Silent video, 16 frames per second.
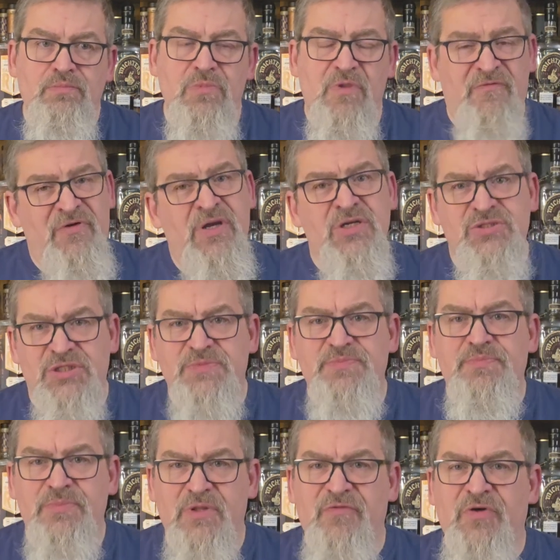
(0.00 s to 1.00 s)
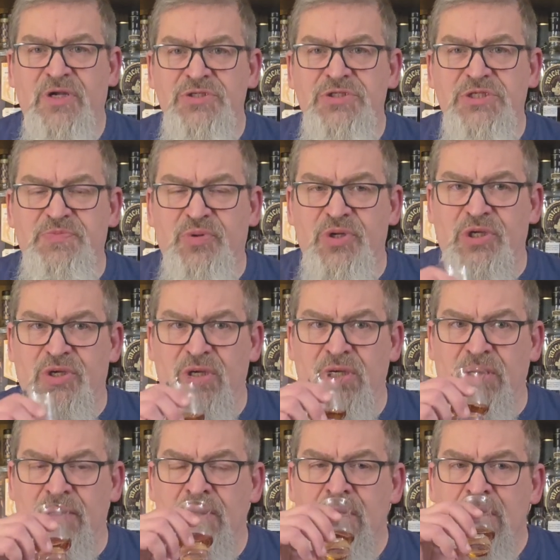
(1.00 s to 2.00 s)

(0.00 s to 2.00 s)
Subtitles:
The finish is pretty good.